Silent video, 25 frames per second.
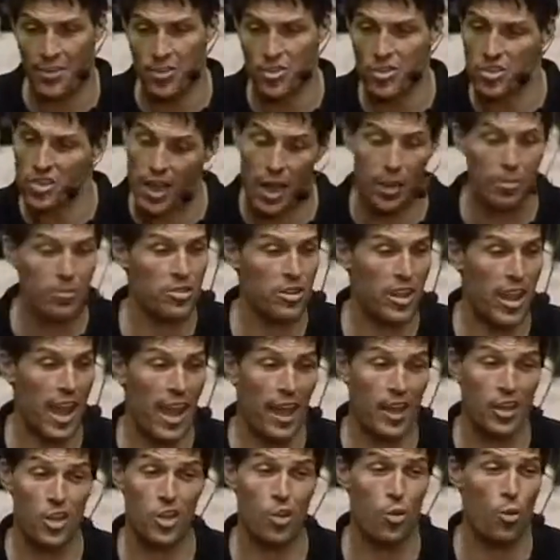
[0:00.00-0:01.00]

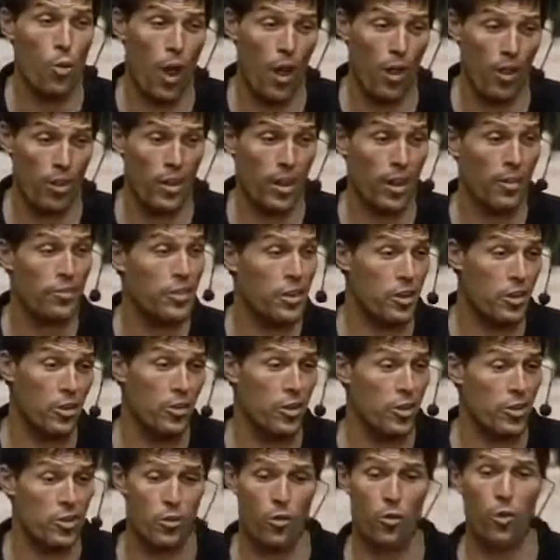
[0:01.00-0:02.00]
someday do well enough to do
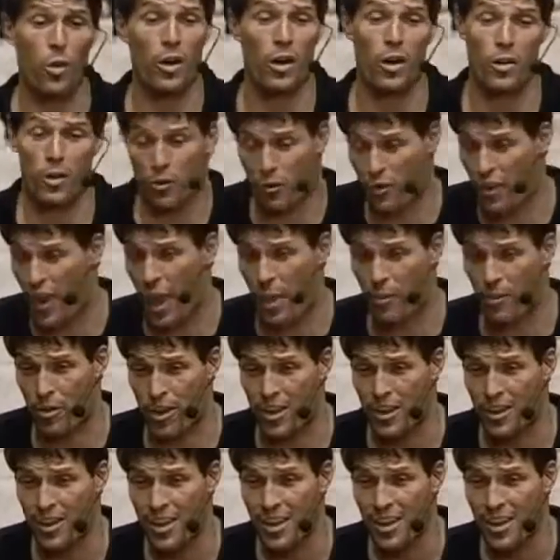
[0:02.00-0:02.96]
this for one other family